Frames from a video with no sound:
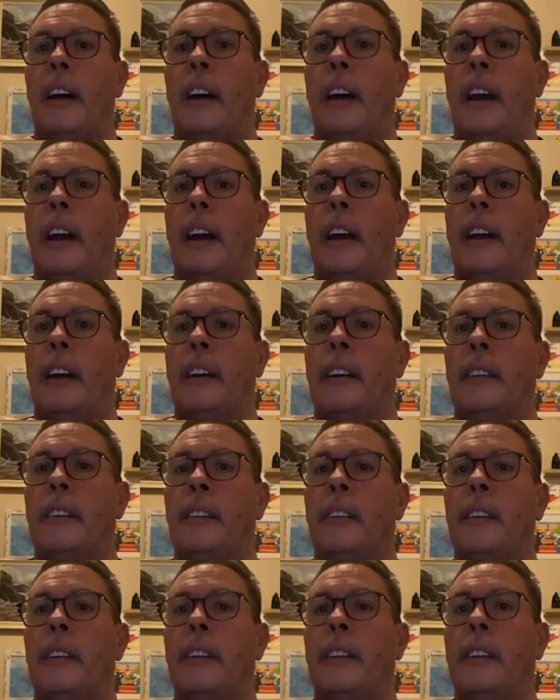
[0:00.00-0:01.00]

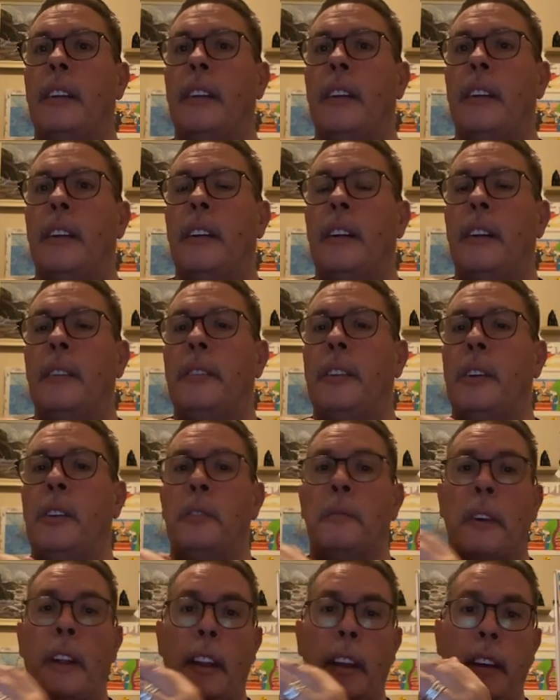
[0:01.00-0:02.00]
And if you use
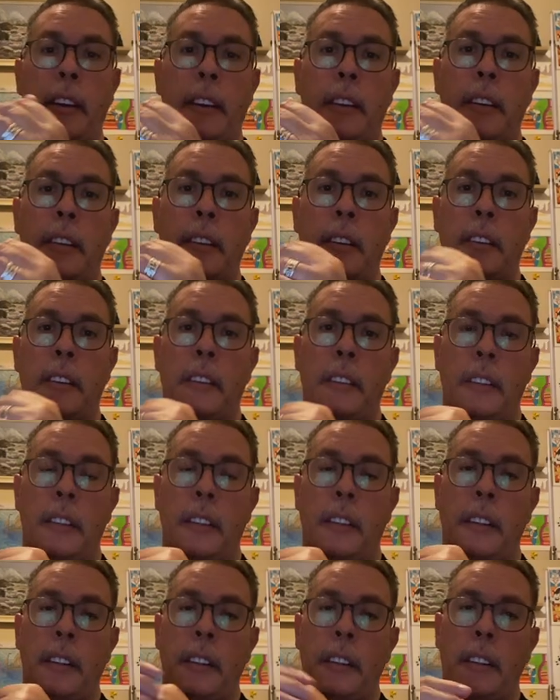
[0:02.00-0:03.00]
my link
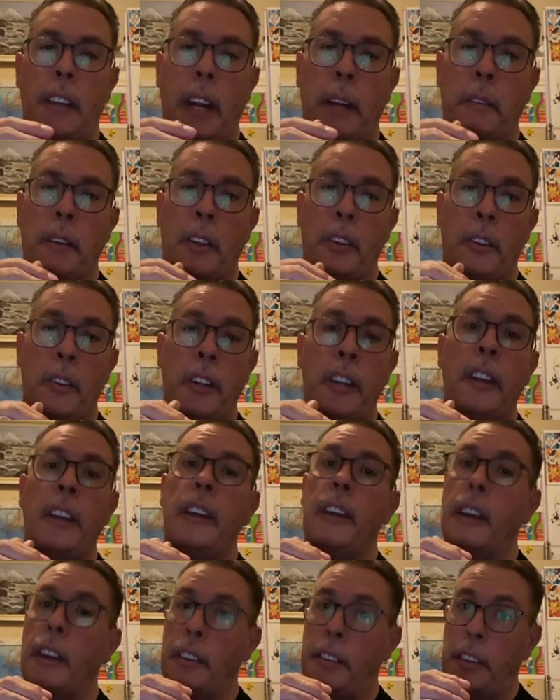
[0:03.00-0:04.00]
that I'm including,
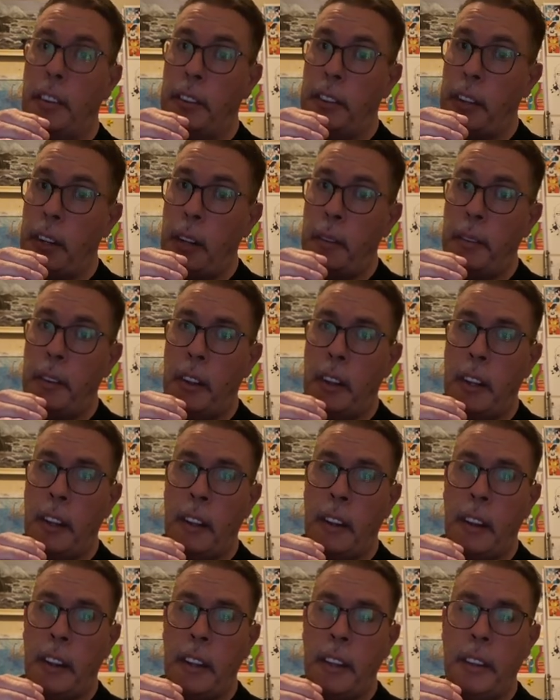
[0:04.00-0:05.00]
yes, it's an
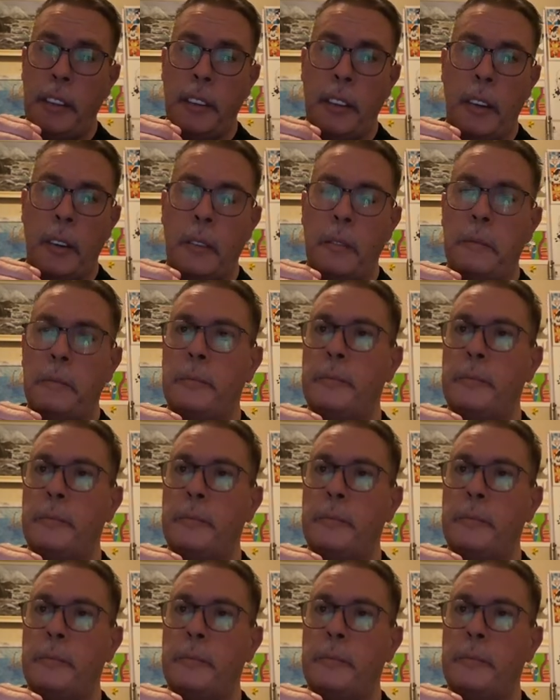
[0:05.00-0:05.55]
affiliate link, so